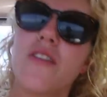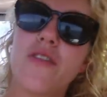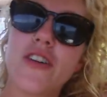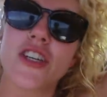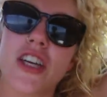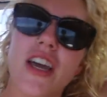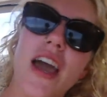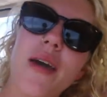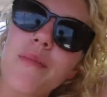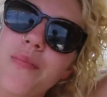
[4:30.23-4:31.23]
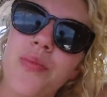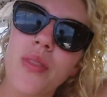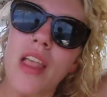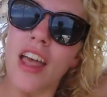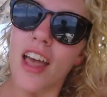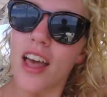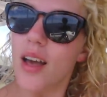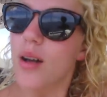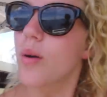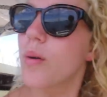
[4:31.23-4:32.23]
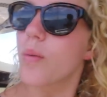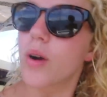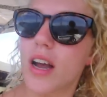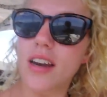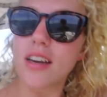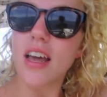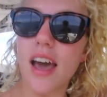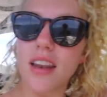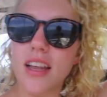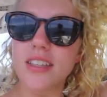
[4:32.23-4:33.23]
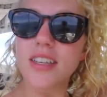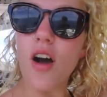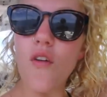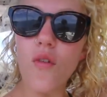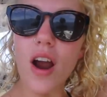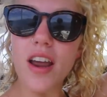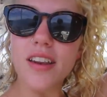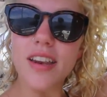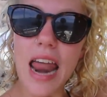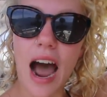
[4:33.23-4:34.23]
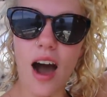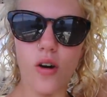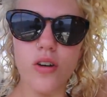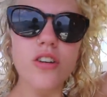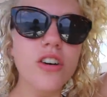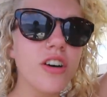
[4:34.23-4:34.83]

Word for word: in the fishing game. We're getting the handlines out right now.